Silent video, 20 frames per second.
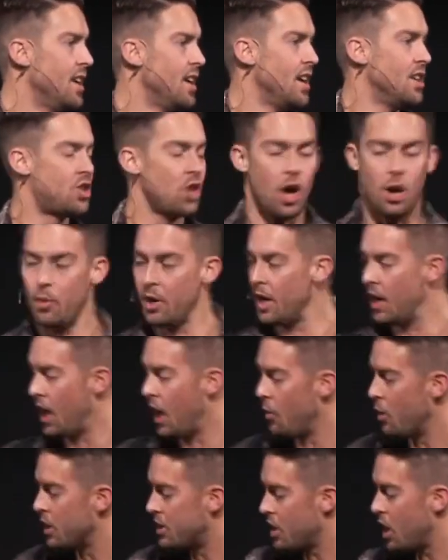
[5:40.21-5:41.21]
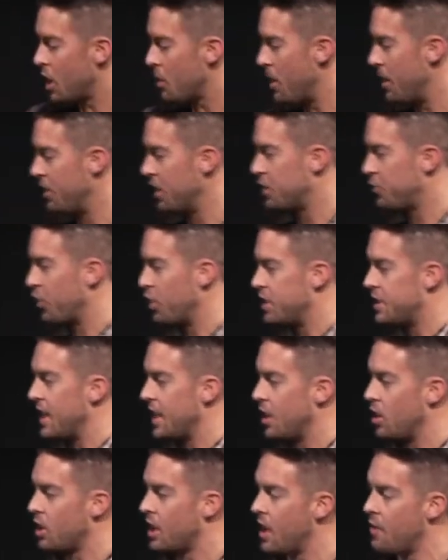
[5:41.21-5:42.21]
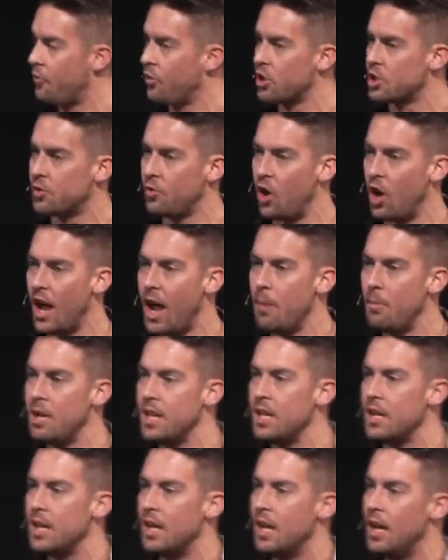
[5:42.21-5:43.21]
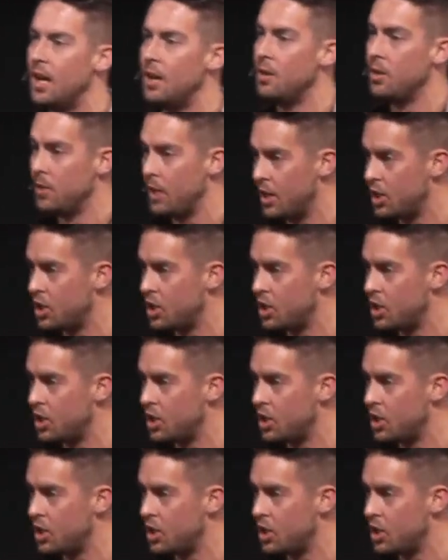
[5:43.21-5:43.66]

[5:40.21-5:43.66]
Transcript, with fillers: And so I wanna, I wanna talk about this for a second, okay? First of all, how many, uh, i